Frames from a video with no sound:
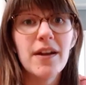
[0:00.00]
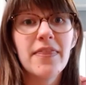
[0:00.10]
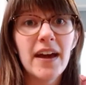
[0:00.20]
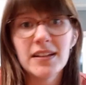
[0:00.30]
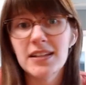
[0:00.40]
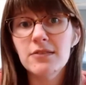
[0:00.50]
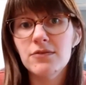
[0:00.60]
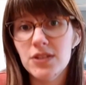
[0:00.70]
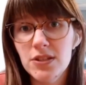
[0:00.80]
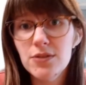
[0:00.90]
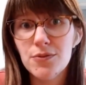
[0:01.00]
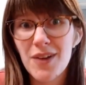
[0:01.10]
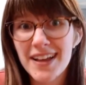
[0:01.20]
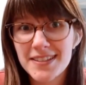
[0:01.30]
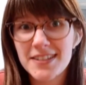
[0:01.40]
And that gives you,
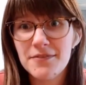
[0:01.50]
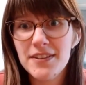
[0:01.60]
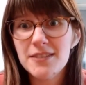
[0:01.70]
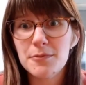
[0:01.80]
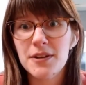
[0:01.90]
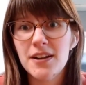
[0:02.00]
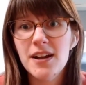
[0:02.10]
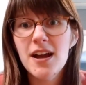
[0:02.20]
as a developer,